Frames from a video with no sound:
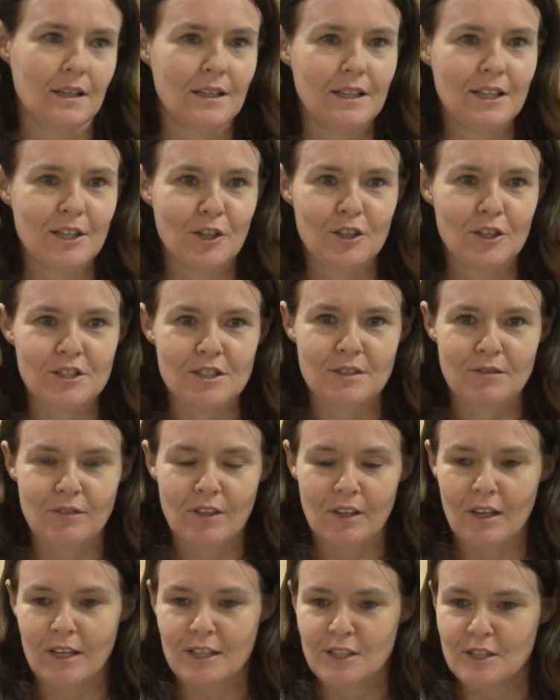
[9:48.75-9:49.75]
You know, it just
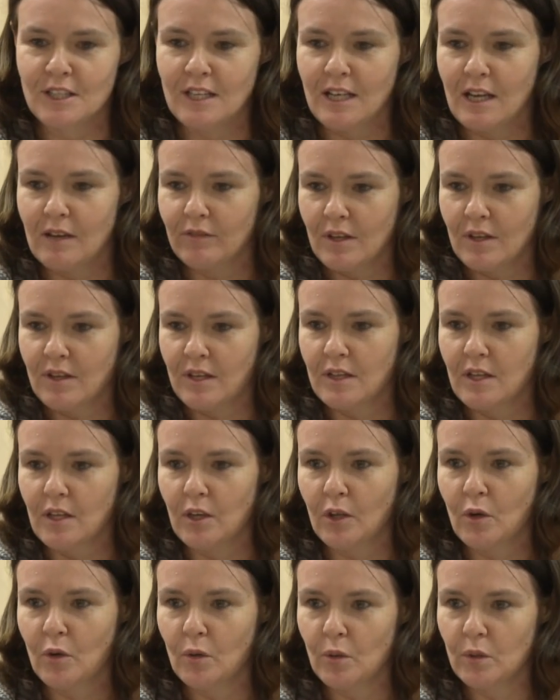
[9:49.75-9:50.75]
felt like you did everything you
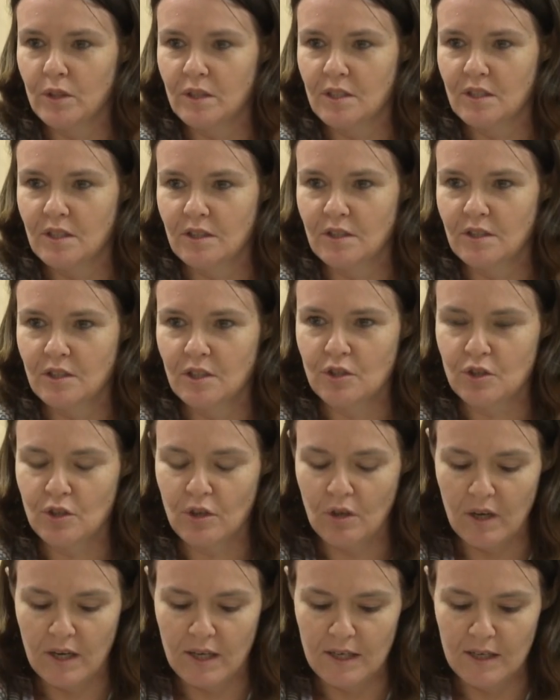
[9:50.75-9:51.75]
could to
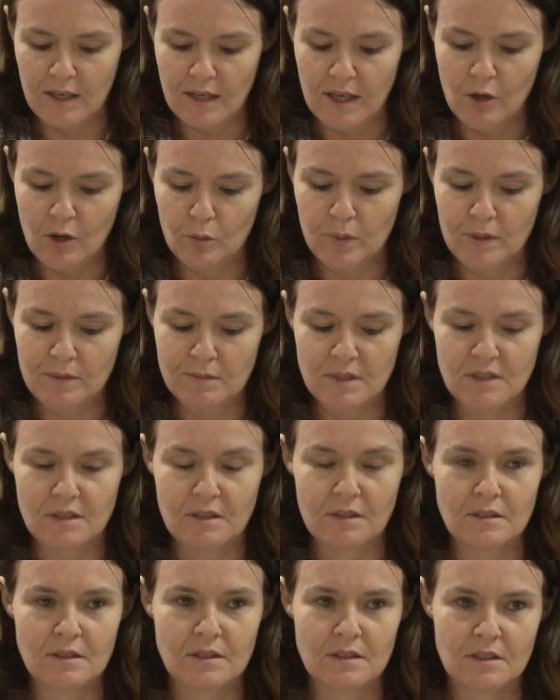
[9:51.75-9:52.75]
try and help him
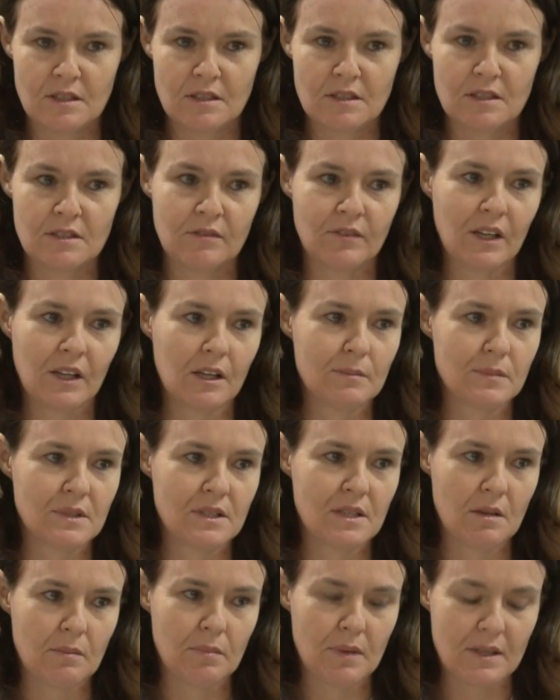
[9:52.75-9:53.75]
to develop
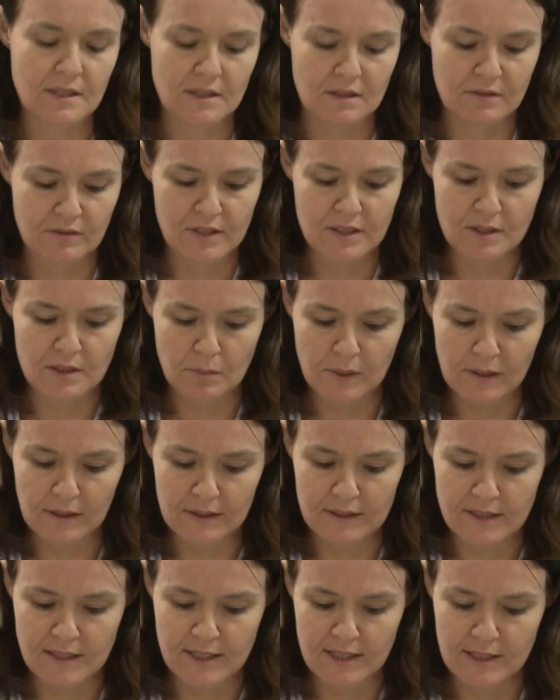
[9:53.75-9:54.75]
to the best of his
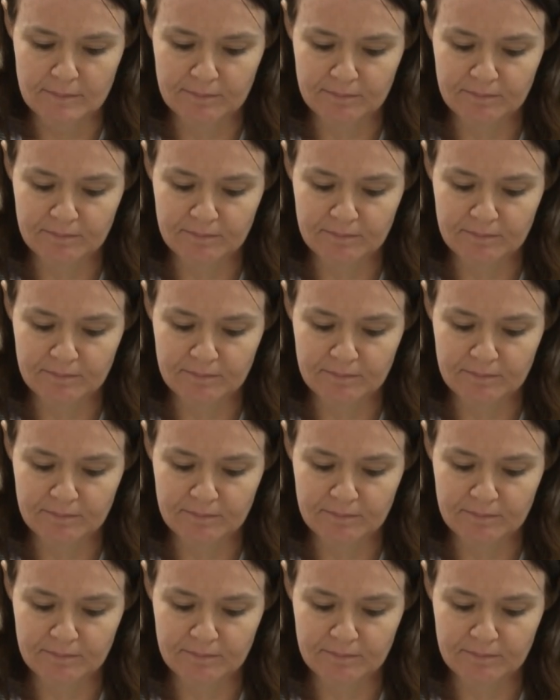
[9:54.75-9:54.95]
ability.